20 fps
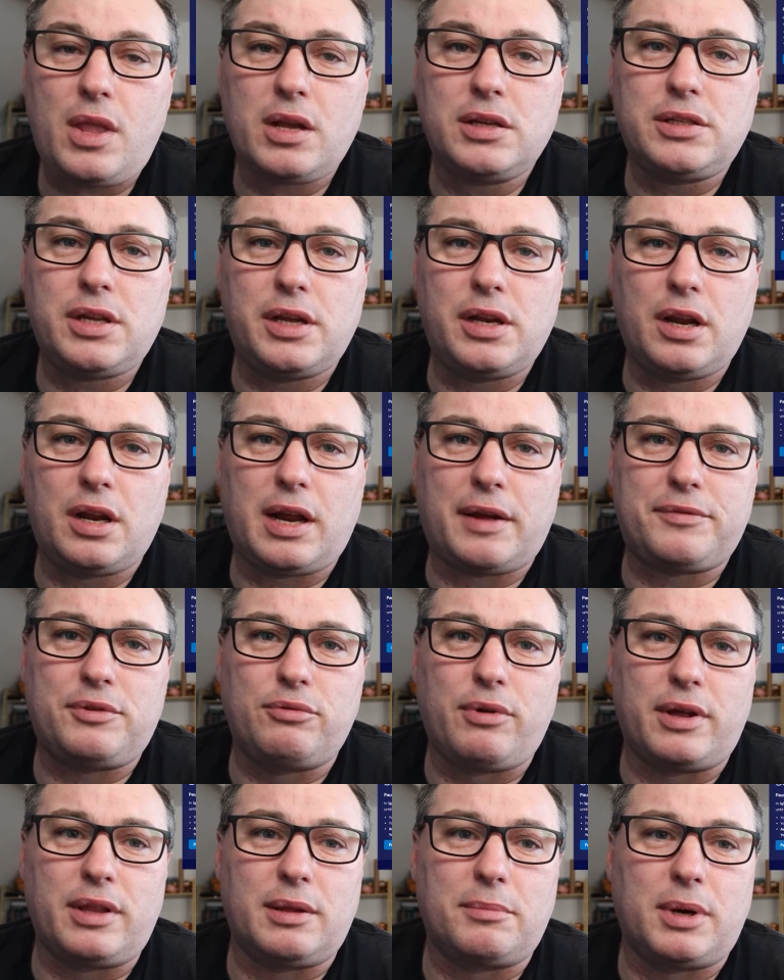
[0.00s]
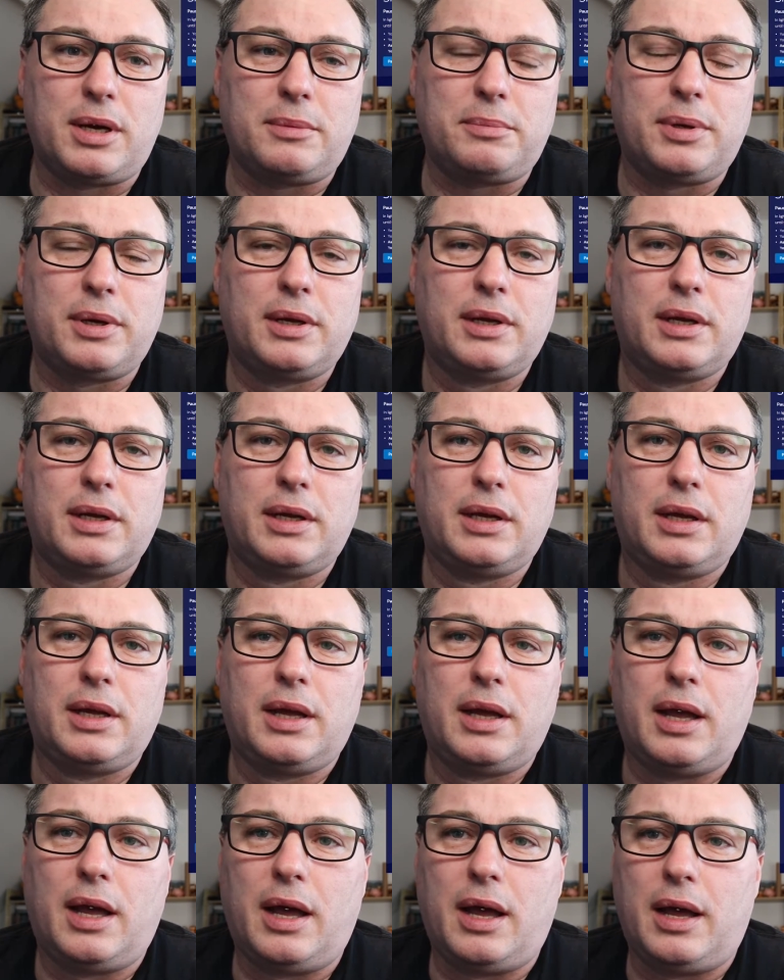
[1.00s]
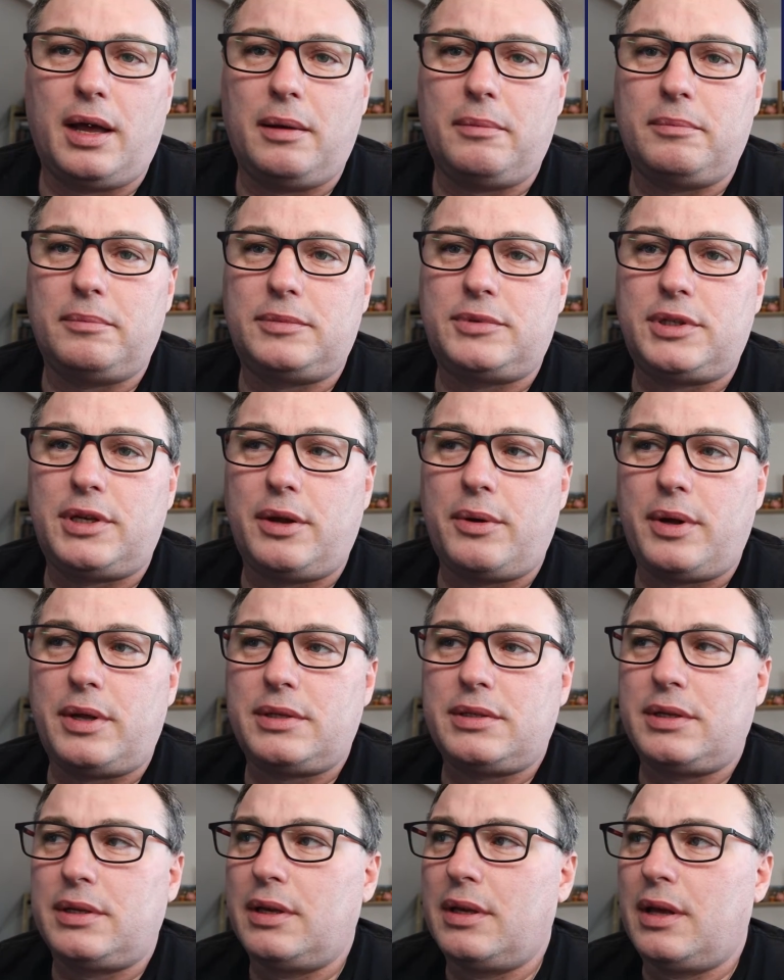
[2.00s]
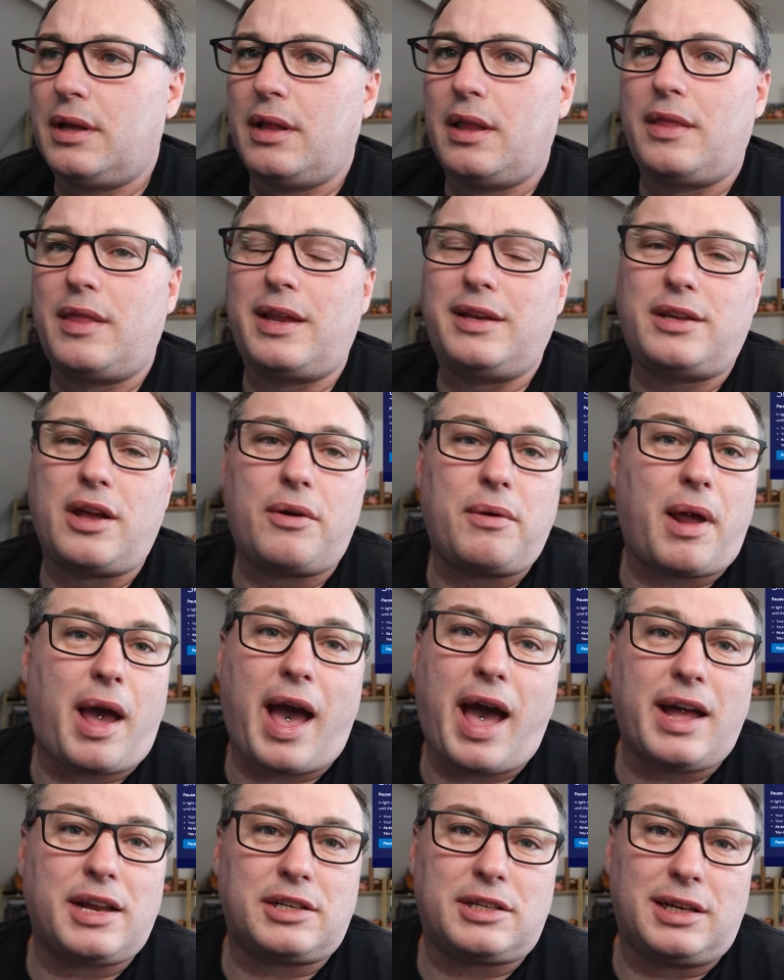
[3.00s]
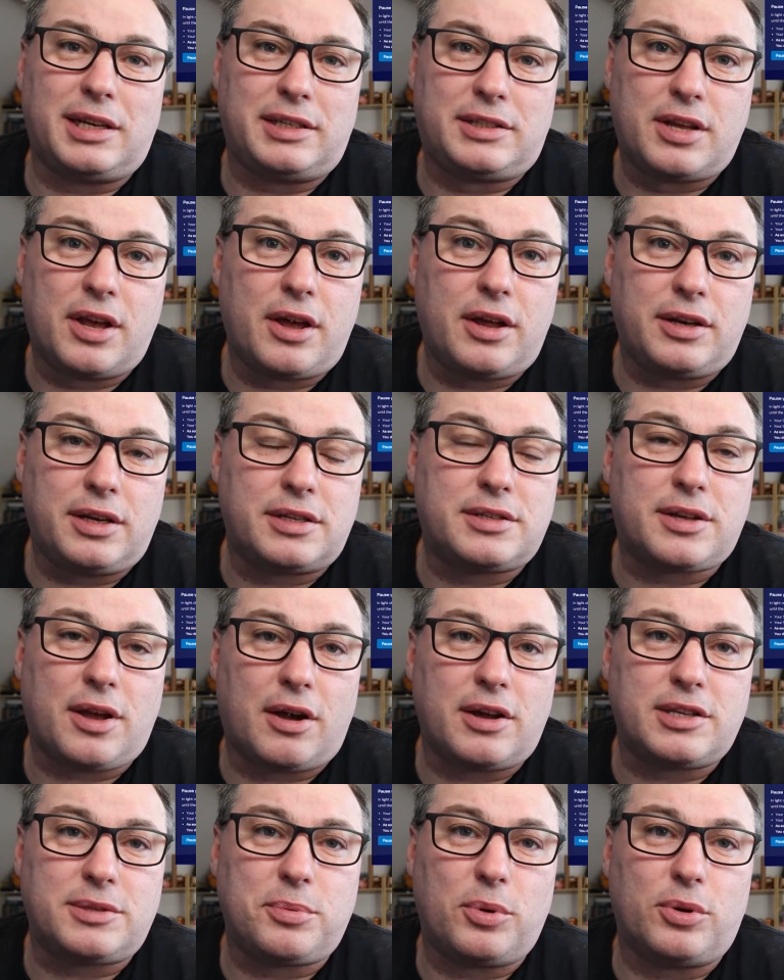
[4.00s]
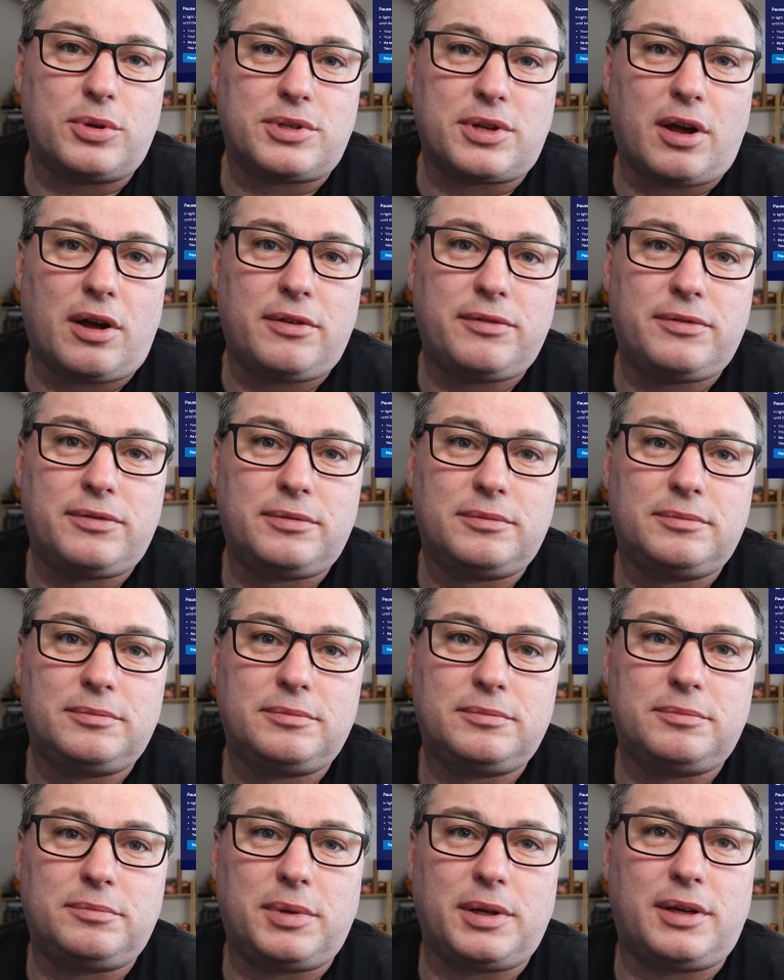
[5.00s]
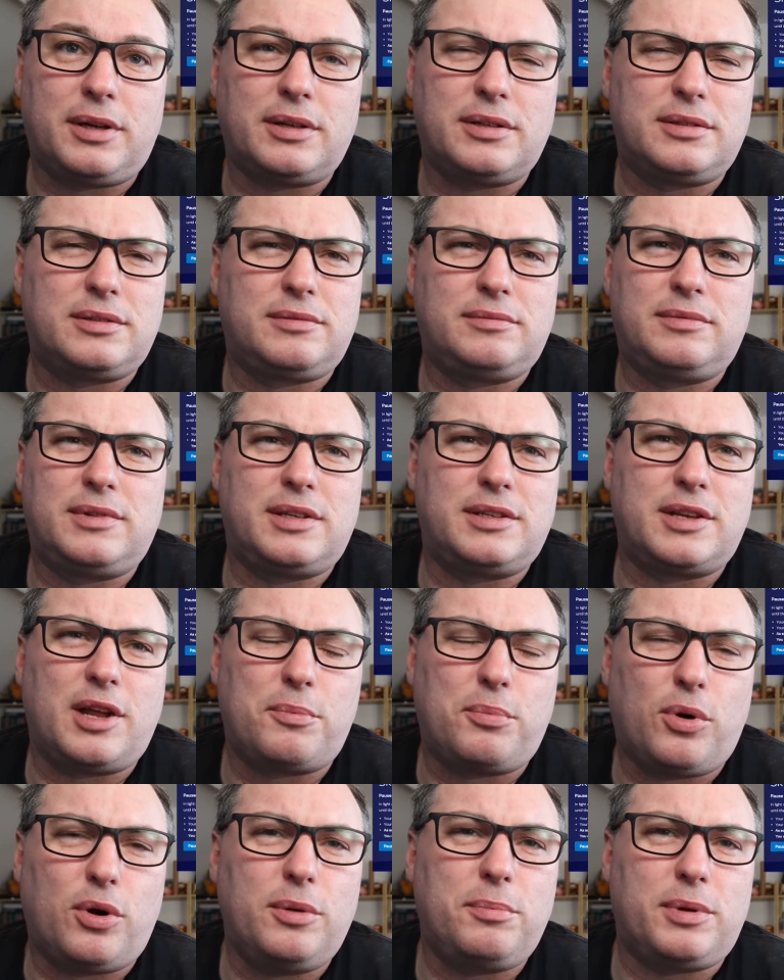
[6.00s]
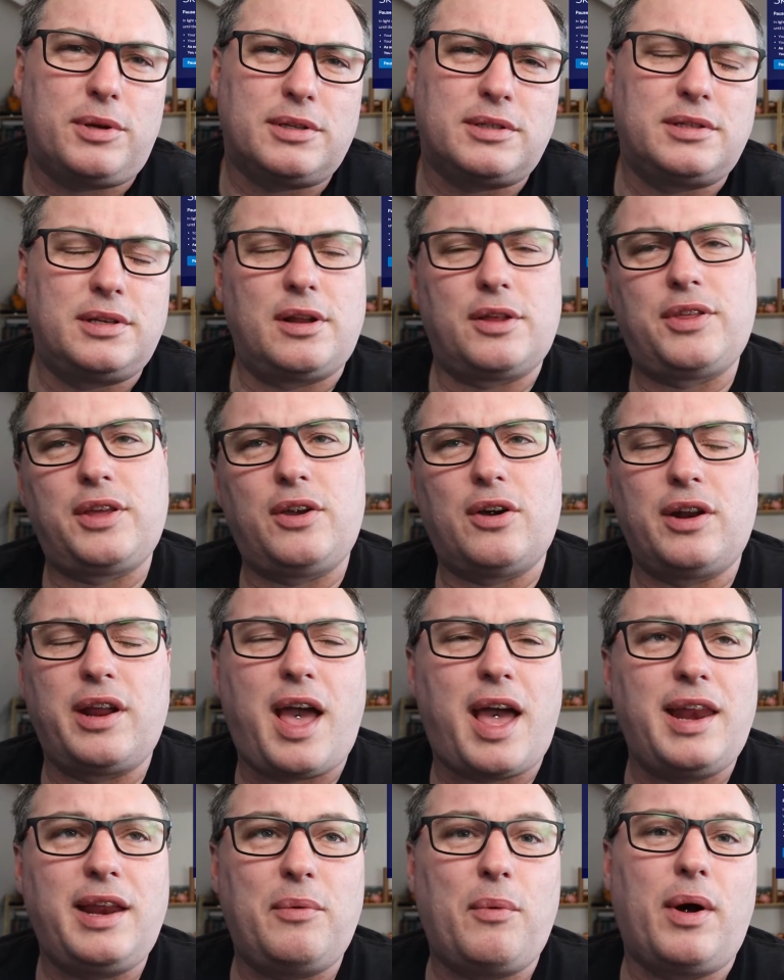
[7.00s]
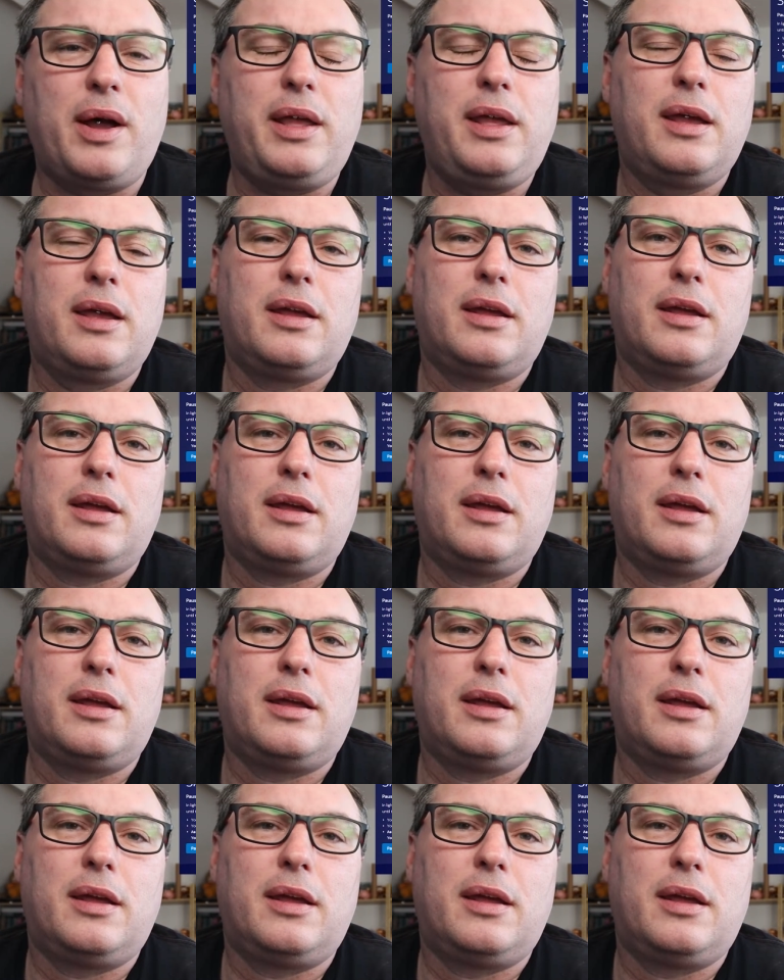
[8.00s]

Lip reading: so you don't have to ring them up to do it. They don't actually turn your Sky Sports off, because there's no point, because there's nothing on it anyway.